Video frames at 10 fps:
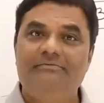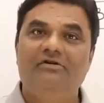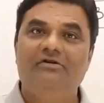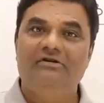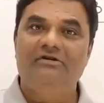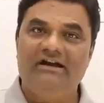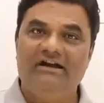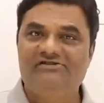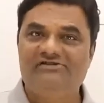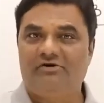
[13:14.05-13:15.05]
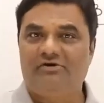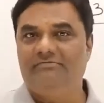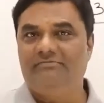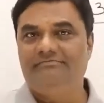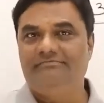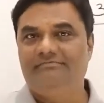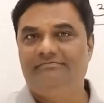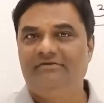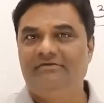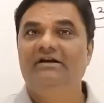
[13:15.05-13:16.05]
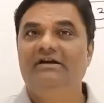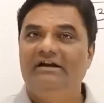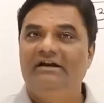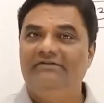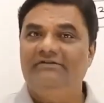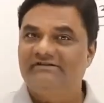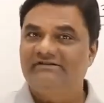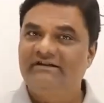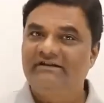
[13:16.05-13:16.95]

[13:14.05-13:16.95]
or large problem. If there is a single